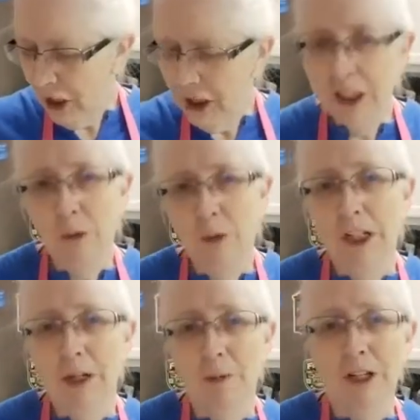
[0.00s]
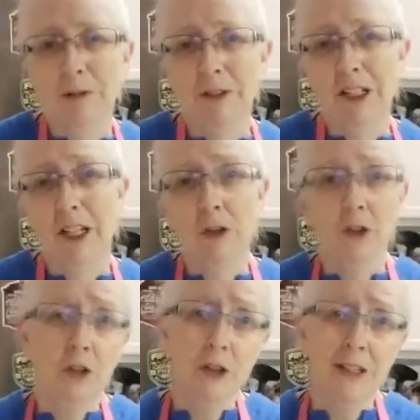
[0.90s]
it is when a couple comes together
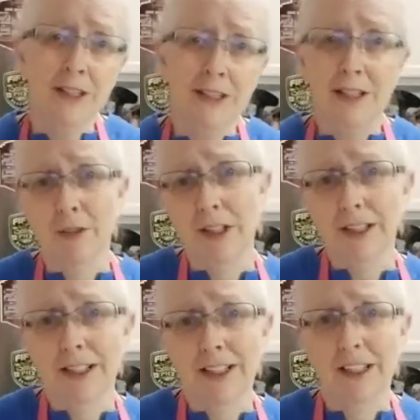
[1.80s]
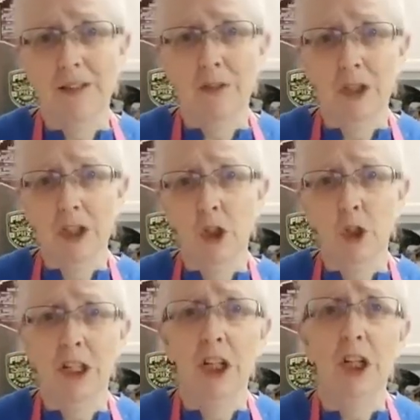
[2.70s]
and you got stuff and he's got stuff, you just
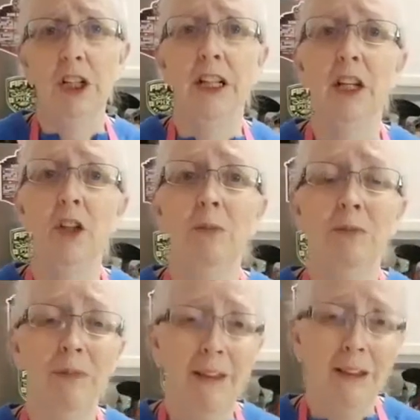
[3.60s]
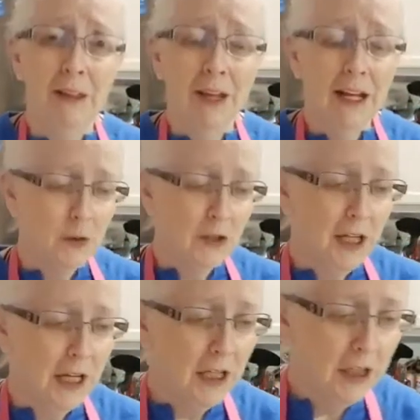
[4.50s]
join it all together. That's what
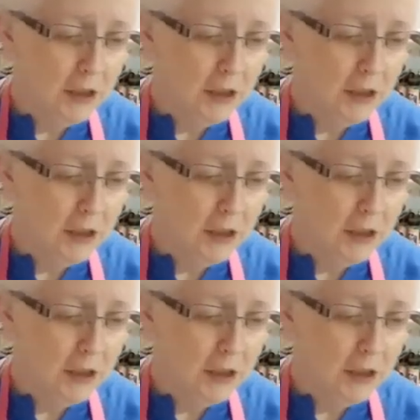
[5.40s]
that is.